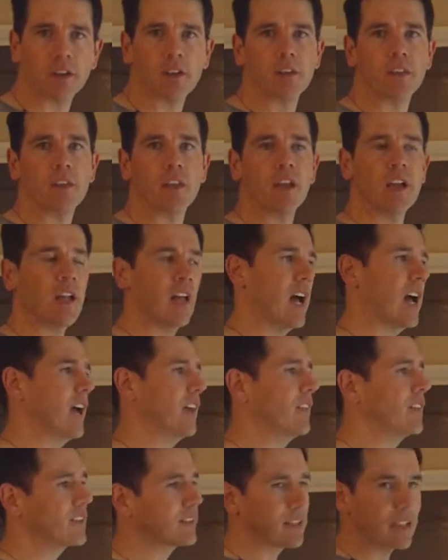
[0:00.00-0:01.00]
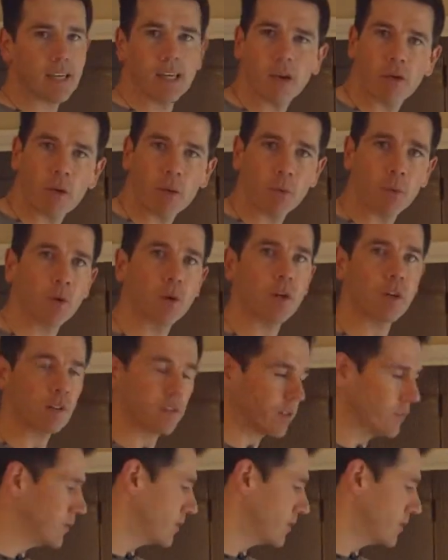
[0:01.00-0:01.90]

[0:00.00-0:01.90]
and this gearing works, and